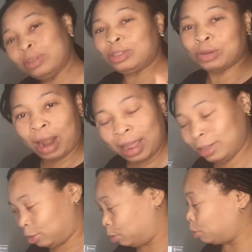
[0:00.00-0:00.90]
try
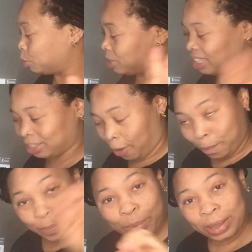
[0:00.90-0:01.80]
to do this
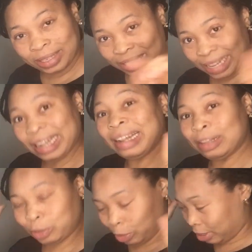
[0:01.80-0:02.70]
unboxing
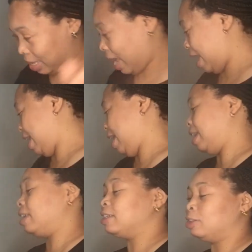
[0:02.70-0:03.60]

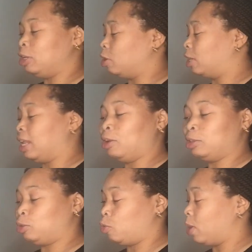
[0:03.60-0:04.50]
today, in order
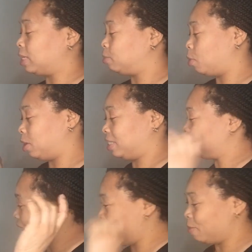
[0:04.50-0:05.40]
not to waste more
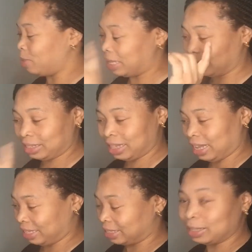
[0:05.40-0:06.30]
time, is
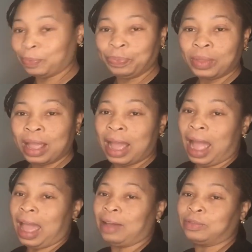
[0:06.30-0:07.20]
this.
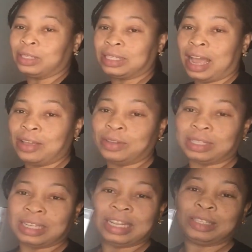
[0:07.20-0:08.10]
I have to start
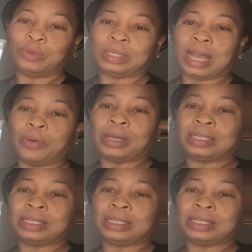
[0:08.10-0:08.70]
using it without